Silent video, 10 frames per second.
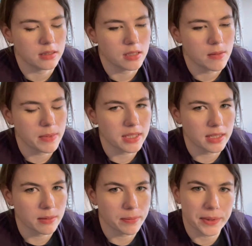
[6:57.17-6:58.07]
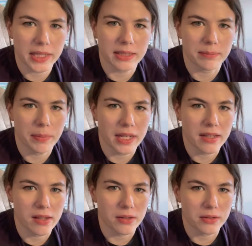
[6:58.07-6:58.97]
I might take a break and
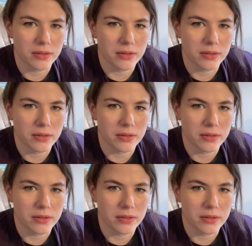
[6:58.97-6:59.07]
bake those.